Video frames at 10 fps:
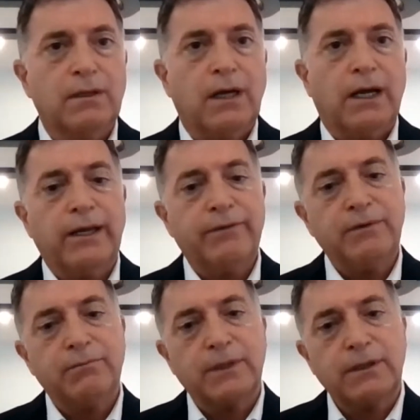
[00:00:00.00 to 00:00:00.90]
I have to
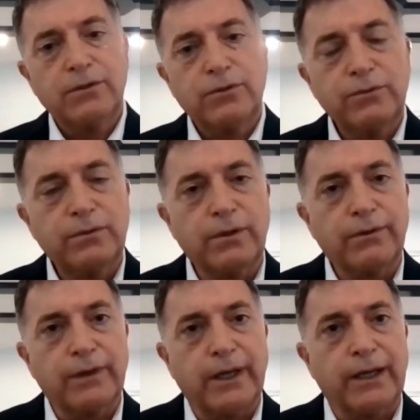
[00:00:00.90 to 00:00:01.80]
make sure
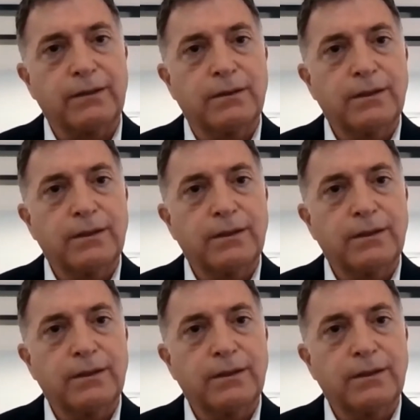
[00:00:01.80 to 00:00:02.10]
that